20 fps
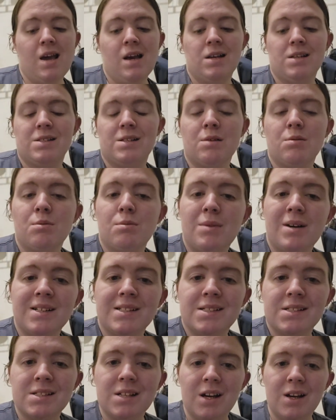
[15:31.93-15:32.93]
some of my
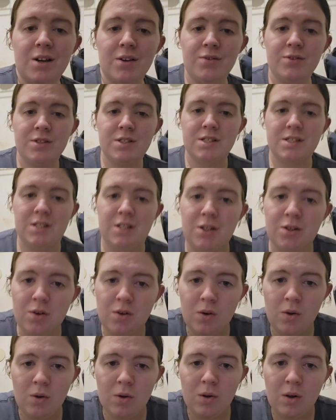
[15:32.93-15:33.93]
stuff
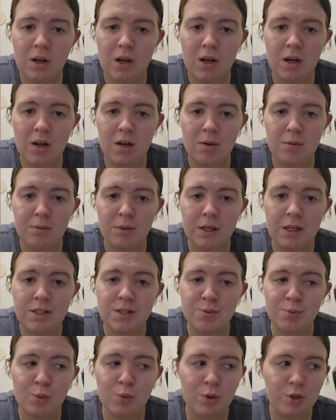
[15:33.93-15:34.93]
still
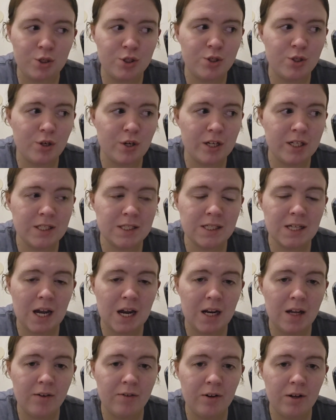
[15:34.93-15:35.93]
gets moisture inside
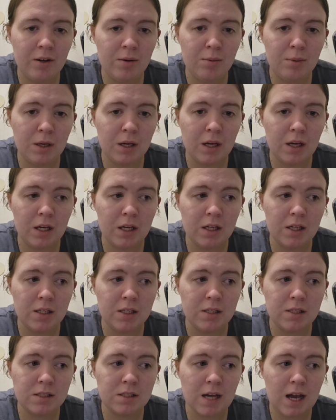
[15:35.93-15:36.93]
of it
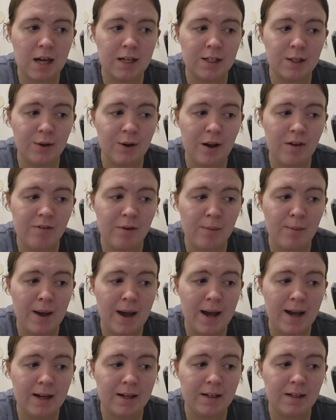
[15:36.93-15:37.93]
because I do have a
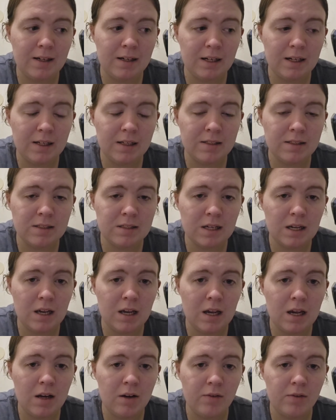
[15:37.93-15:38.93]
bad tendency
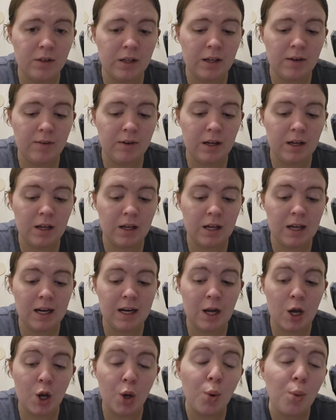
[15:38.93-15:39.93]
of leaving it
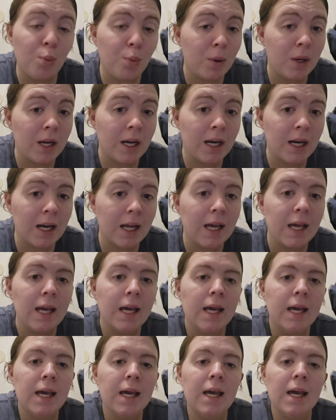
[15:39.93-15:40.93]
open
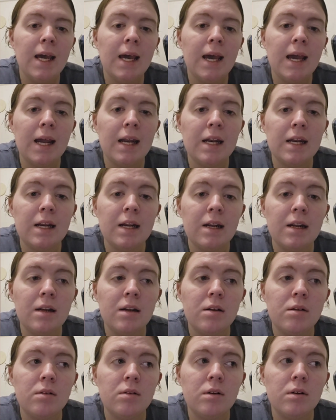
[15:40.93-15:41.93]

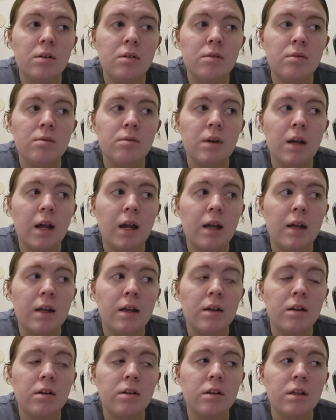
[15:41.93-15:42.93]

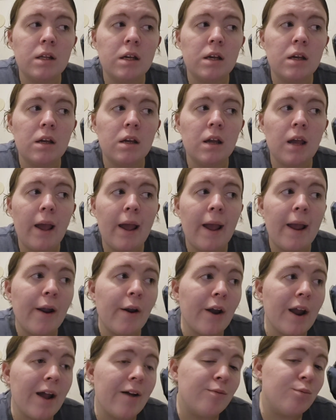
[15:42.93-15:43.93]
and the air
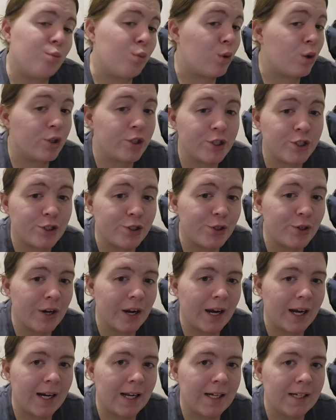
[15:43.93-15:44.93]
have moisture
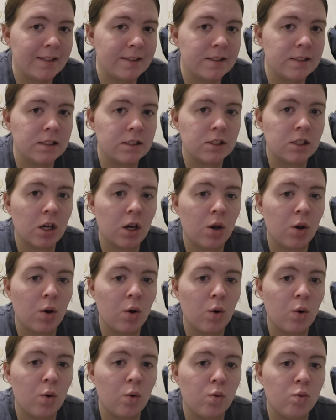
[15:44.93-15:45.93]
in it,
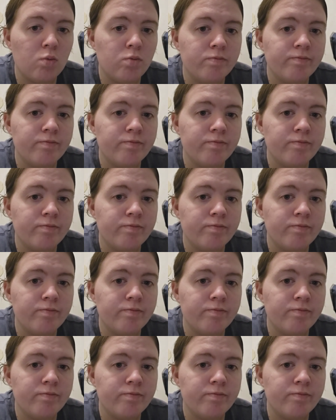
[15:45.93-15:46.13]
so